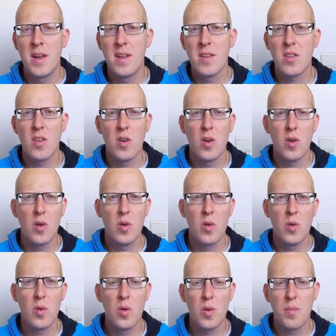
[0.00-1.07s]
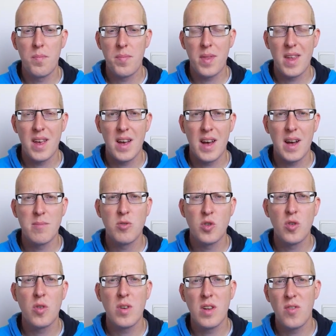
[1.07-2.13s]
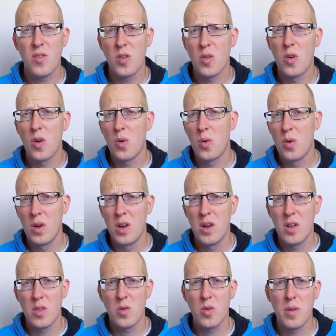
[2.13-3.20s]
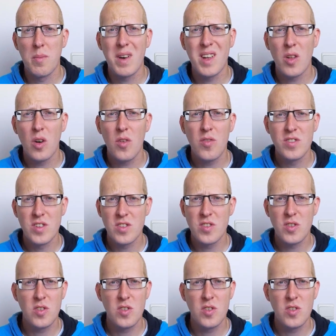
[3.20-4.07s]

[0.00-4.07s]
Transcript: So I'm sure if you go to the main office,